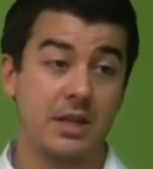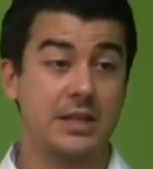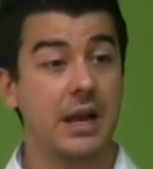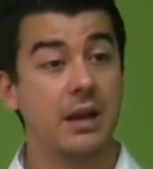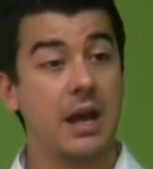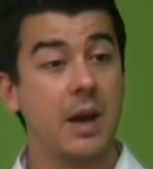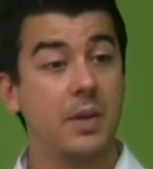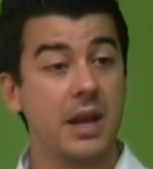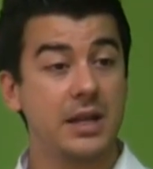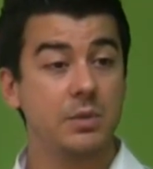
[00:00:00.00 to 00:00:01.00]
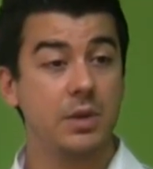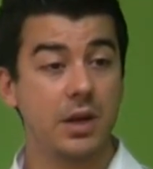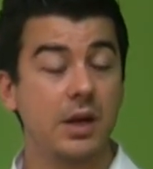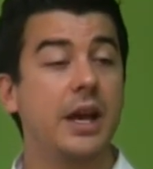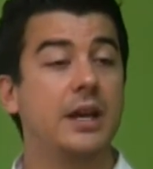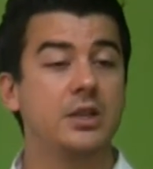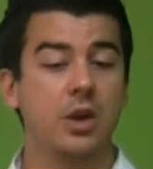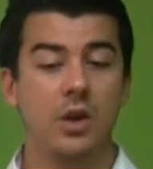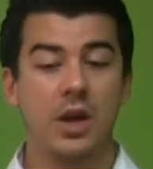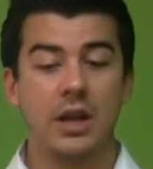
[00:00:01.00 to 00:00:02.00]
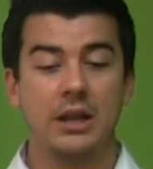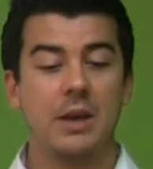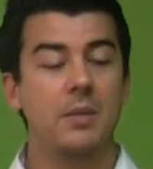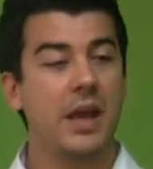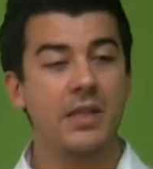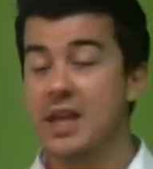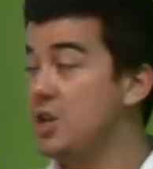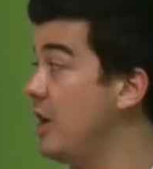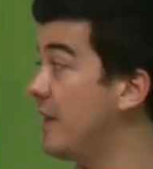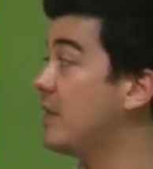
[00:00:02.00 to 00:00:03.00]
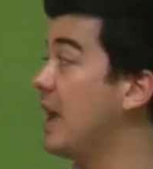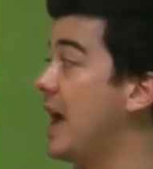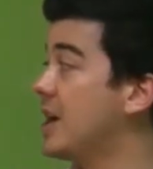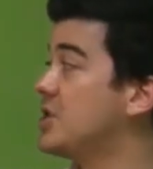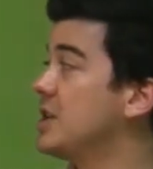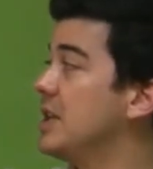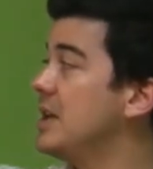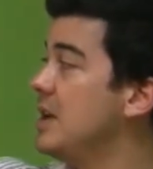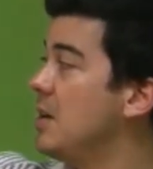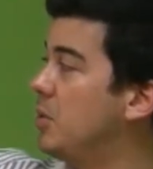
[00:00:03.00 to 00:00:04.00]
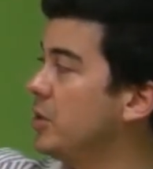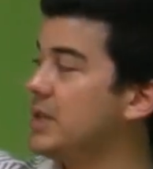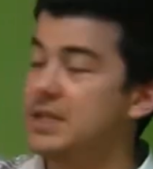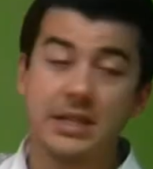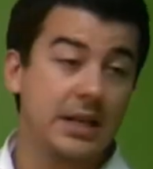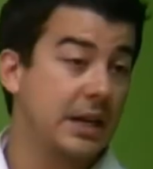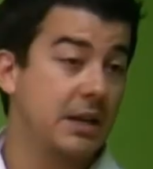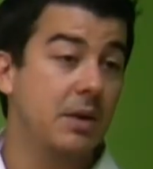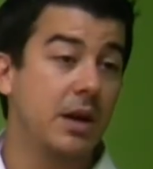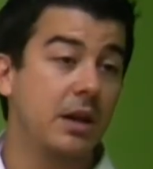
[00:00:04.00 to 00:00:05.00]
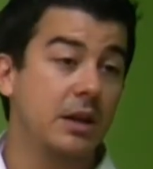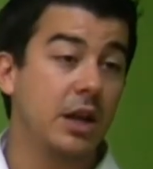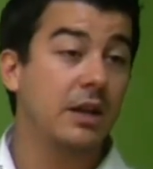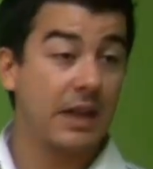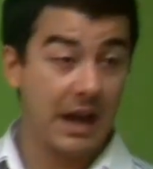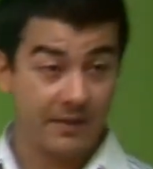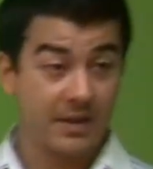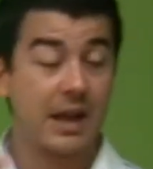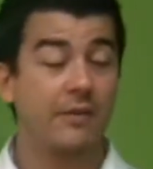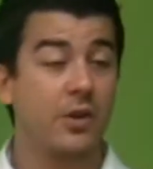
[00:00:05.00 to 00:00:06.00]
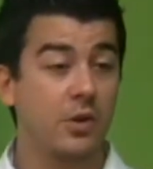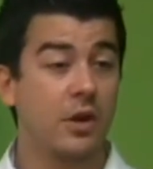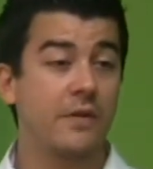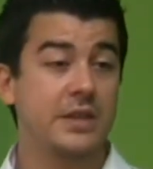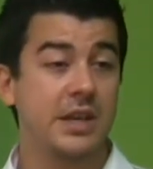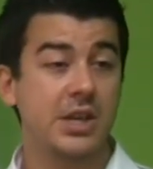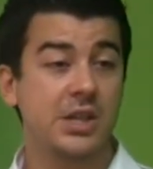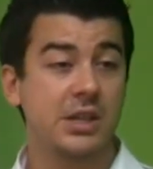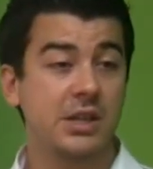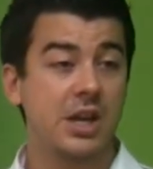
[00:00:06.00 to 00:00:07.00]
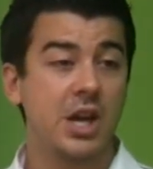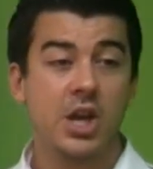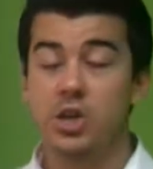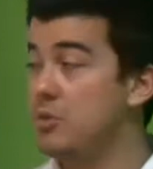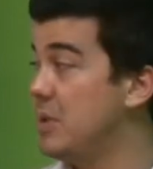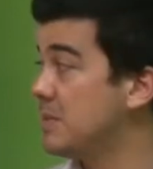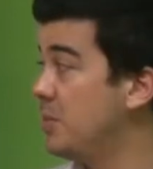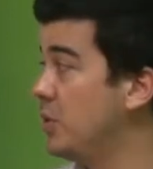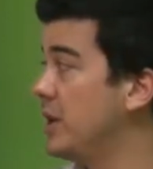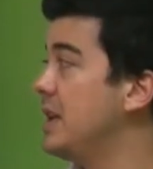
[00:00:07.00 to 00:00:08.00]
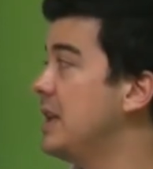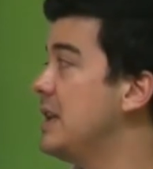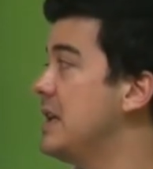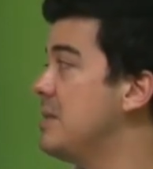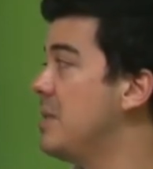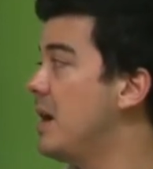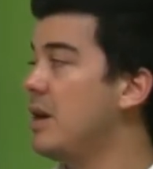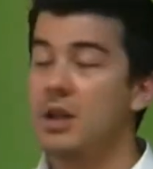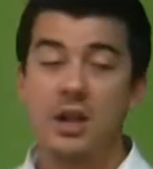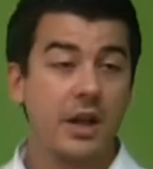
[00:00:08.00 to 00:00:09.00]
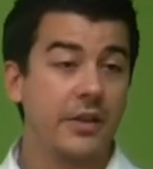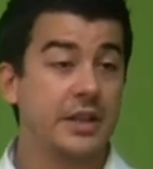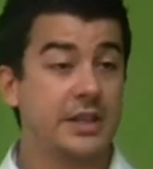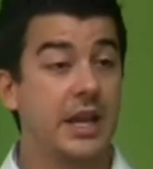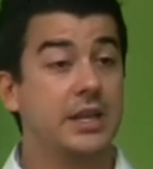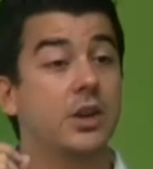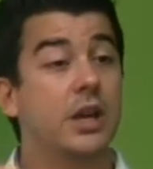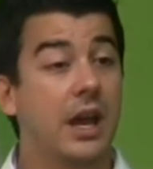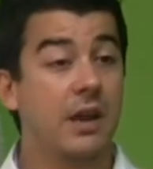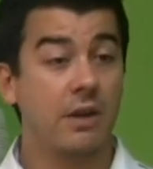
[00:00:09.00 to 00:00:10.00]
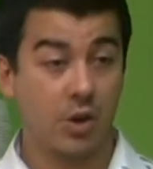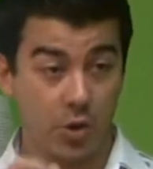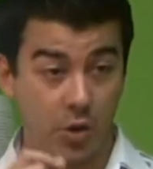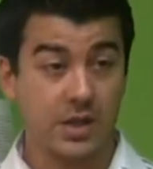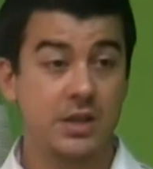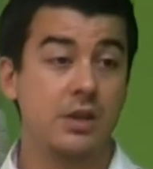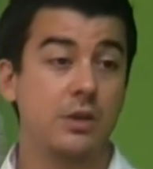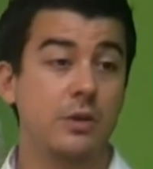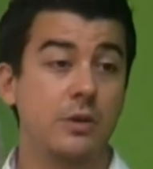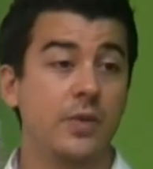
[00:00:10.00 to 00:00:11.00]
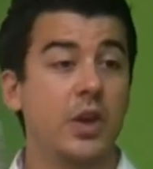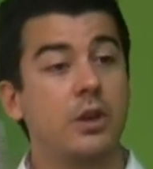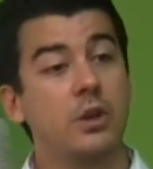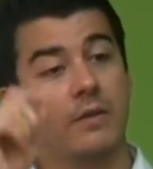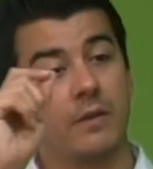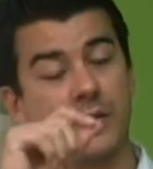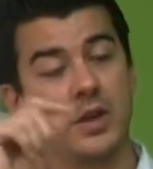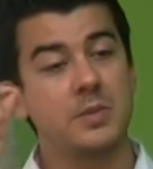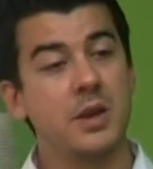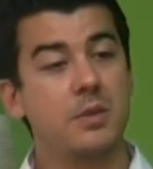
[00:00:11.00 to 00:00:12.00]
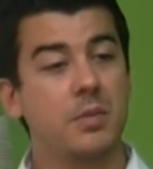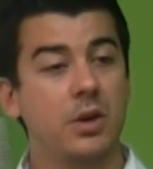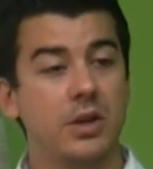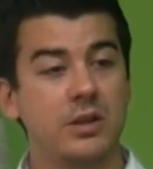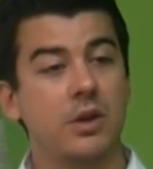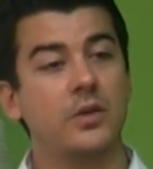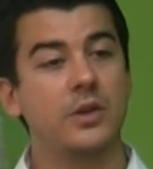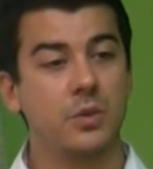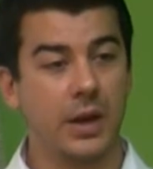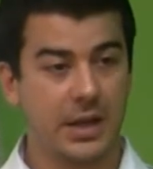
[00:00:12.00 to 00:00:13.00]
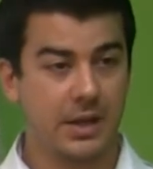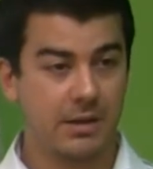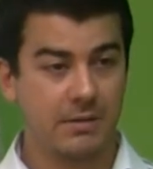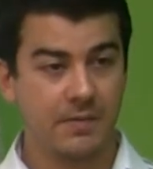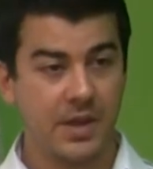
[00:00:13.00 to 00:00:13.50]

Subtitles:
Is that going to happen next week? Okay, so and then you have to actually put this in an email. Like, after that phone conversation, you must put it in an email that says, okay, according to you, you have to first meet your boss on the 20th,